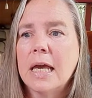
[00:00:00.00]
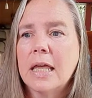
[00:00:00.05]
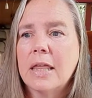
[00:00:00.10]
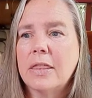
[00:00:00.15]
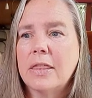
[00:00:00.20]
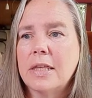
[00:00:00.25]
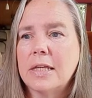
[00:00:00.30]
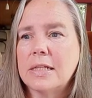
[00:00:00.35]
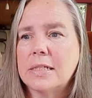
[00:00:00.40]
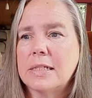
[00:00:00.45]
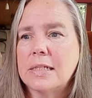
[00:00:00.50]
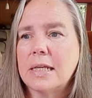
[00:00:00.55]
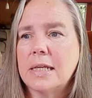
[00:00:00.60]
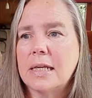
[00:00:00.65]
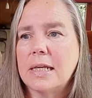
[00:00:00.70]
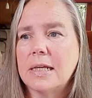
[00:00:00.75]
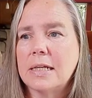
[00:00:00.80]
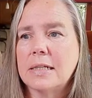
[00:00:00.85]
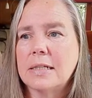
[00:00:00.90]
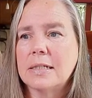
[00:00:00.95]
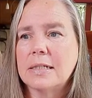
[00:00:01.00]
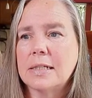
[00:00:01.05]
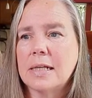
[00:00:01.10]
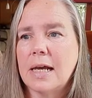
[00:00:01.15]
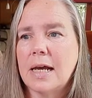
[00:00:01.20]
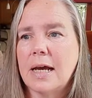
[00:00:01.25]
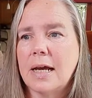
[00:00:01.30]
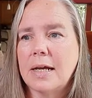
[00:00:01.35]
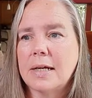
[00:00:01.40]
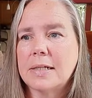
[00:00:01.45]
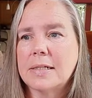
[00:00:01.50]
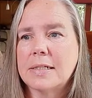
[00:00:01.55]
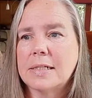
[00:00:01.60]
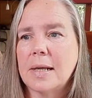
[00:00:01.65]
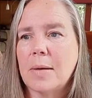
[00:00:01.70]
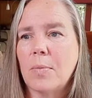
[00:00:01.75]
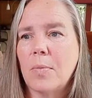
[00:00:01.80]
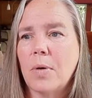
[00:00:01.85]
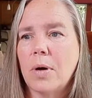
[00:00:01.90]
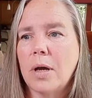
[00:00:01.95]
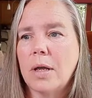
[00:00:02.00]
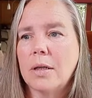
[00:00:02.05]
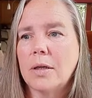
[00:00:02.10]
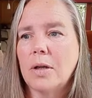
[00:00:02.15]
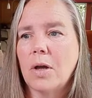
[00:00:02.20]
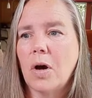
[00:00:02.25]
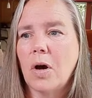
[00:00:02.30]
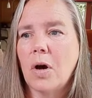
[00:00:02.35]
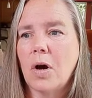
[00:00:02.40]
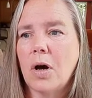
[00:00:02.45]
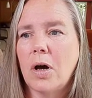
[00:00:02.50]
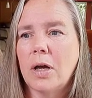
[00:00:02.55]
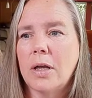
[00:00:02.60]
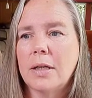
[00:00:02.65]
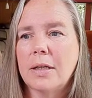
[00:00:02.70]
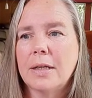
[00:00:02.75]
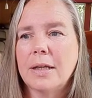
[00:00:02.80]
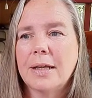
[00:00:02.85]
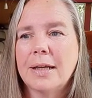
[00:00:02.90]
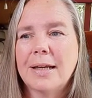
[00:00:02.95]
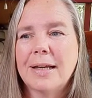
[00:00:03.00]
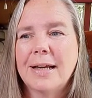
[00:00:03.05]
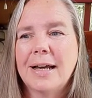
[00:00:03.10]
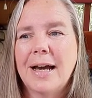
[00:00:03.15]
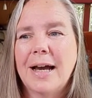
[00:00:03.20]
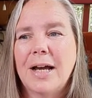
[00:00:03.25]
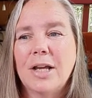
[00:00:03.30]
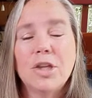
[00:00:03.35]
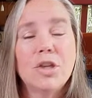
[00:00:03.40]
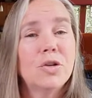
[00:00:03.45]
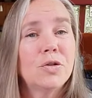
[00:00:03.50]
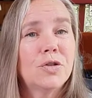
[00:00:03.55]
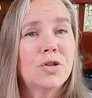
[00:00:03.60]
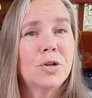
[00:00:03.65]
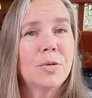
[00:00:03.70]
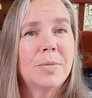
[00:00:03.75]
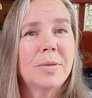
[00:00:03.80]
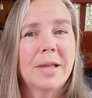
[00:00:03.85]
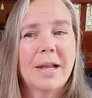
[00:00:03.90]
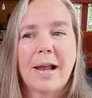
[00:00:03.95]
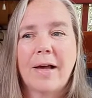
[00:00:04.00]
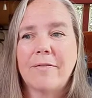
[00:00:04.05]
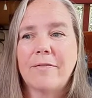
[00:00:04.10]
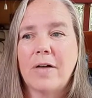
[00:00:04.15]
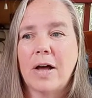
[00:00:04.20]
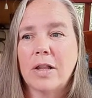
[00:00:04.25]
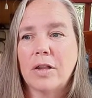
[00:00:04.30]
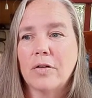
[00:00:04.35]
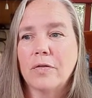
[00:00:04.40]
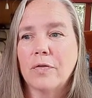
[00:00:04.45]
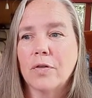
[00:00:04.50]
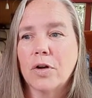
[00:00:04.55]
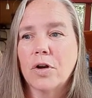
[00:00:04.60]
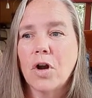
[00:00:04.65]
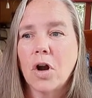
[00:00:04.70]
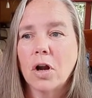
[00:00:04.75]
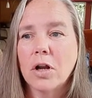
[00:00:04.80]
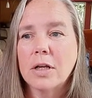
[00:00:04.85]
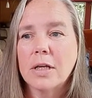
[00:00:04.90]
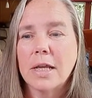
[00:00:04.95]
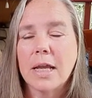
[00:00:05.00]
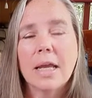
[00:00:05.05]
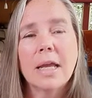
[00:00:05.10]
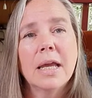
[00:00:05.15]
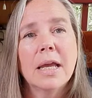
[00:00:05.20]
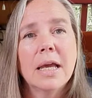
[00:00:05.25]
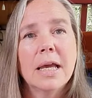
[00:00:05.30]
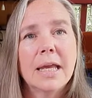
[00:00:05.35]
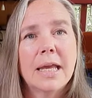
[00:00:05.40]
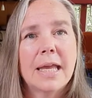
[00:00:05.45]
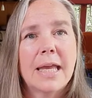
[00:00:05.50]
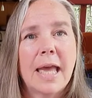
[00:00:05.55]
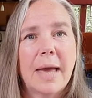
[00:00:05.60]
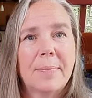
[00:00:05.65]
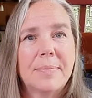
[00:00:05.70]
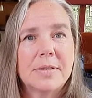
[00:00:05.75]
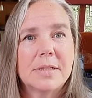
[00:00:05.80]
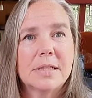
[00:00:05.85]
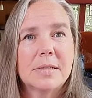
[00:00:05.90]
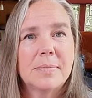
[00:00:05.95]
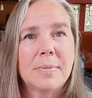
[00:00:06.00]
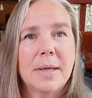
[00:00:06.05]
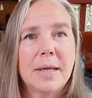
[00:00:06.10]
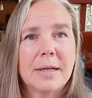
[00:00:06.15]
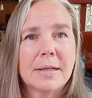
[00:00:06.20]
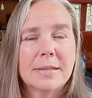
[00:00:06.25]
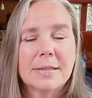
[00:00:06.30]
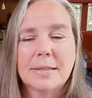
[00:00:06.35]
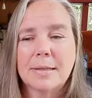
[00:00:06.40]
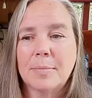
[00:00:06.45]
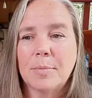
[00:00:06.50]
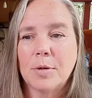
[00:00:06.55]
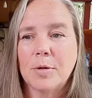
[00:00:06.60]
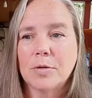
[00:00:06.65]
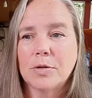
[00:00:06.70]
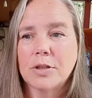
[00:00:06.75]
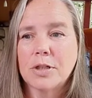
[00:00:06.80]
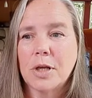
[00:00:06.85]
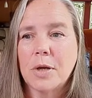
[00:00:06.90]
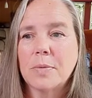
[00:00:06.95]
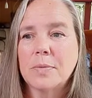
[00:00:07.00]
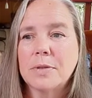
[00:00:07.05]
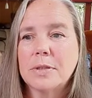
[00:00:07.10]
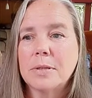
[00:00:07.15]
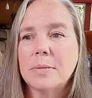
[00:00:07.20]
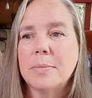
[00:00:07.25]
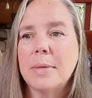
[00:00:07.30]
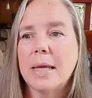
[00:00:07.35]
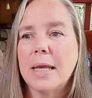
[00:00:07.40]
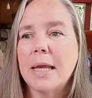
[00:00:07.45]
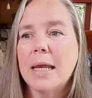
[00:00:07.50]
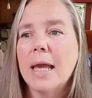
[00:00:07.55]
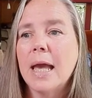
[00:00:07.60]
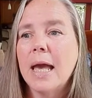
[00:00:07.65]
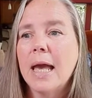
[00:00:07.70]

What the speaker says: This is someone on YouTube that I follow for gardening. He happens to be in a similar zone to me.